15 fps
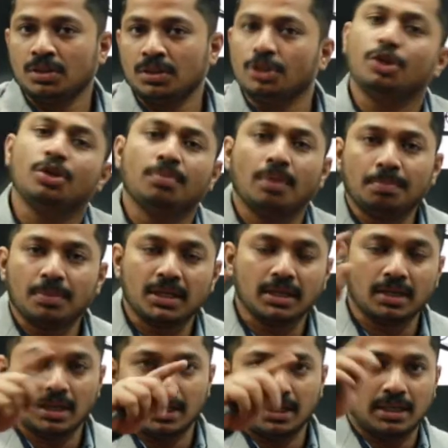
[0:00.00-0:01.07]
Did you remembering
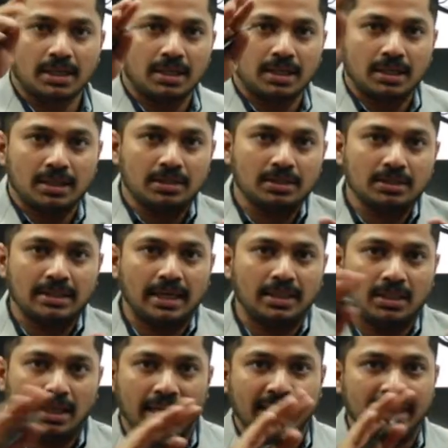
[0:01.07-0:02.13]
that
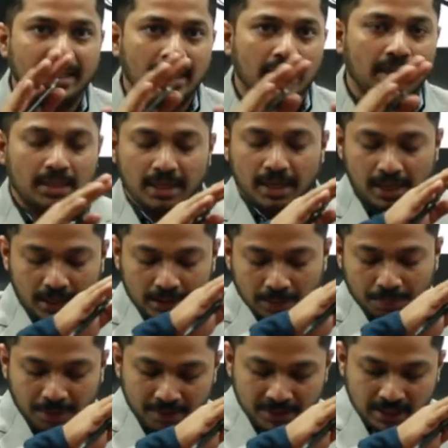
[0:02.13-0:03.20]
idea regarding in the
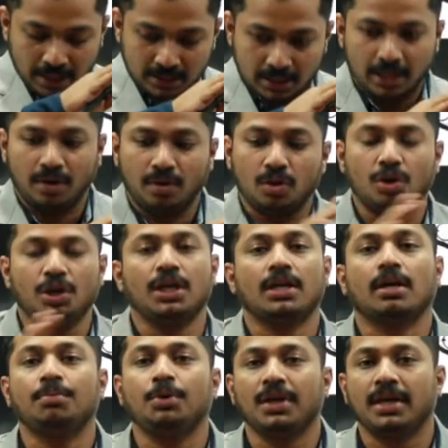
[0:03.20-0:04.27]
previous class? I have already
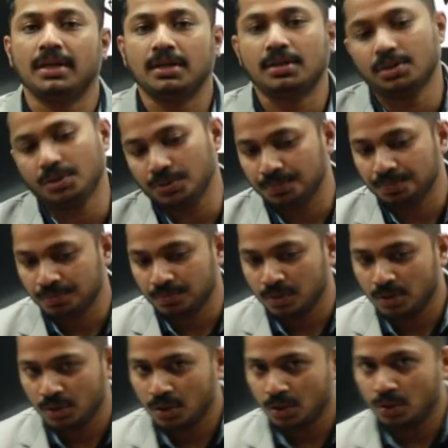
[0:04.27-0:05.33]
communicated to you.
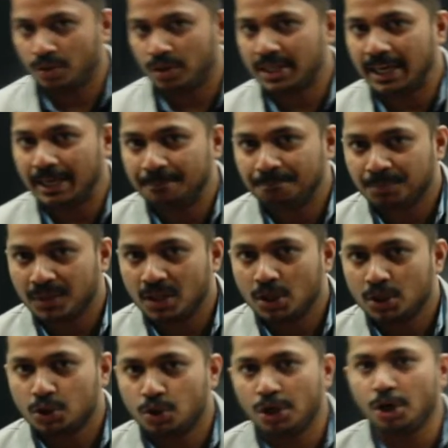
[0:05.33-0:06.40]
Okay,
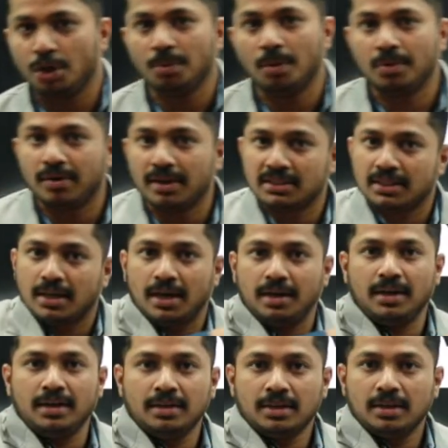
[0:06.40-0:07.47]
so do you remember what is the
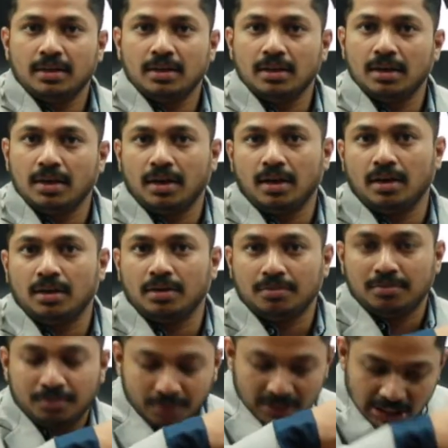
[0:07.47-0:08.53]
current in
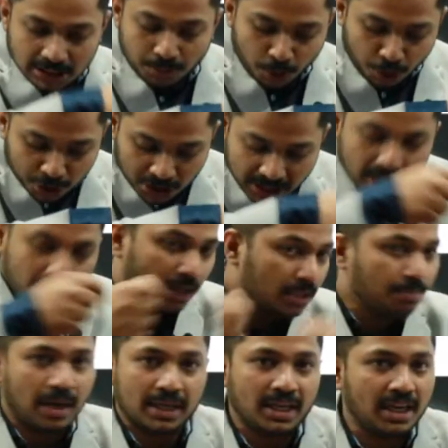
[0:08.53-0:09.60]
which is producing
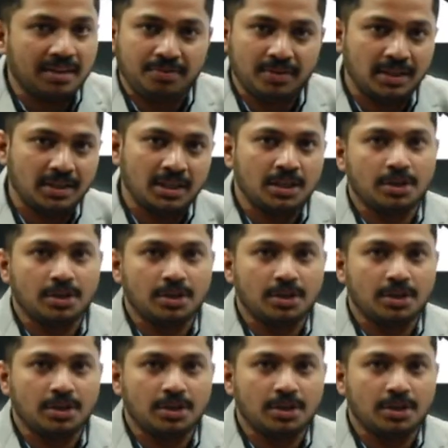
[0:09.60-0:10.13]
earth magnetic field?